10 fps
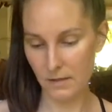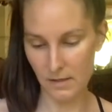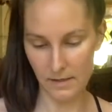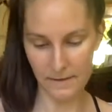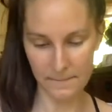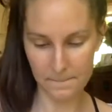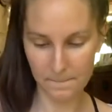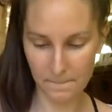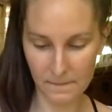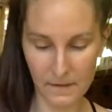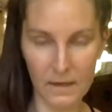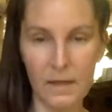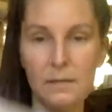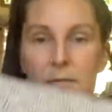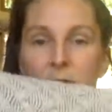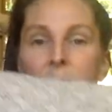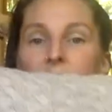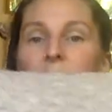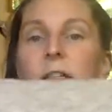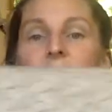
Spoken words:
And I started making this.